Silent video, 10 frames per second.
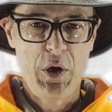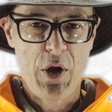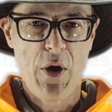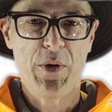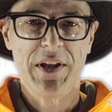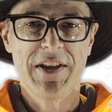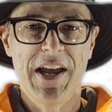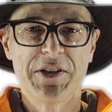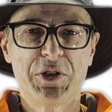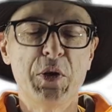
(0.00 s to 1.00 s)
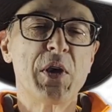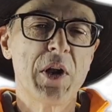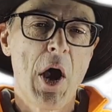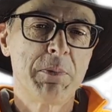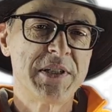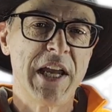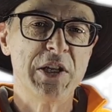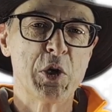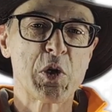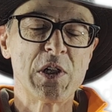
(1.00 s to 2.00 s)
Knowing this, you can
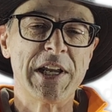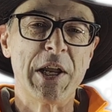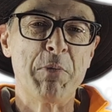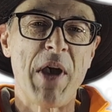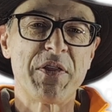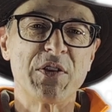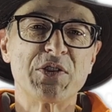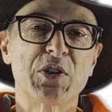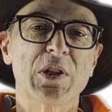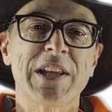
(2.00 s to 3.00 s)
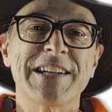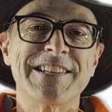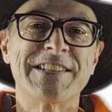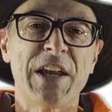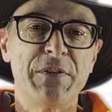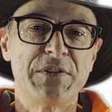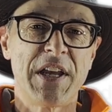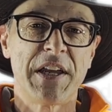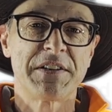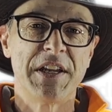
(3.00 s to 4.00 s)
update your cleaning methods to lead-safe
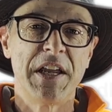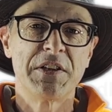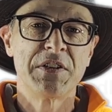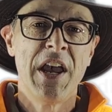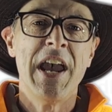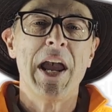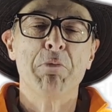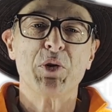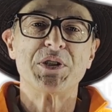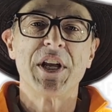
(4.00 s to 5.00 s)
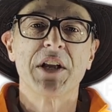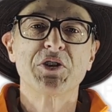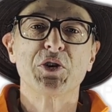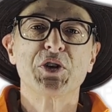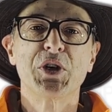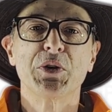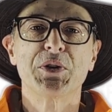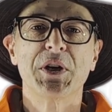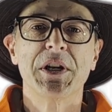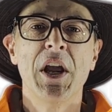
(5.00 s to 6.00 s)
techniques and protect your
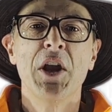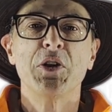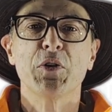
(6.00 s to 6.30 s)
children,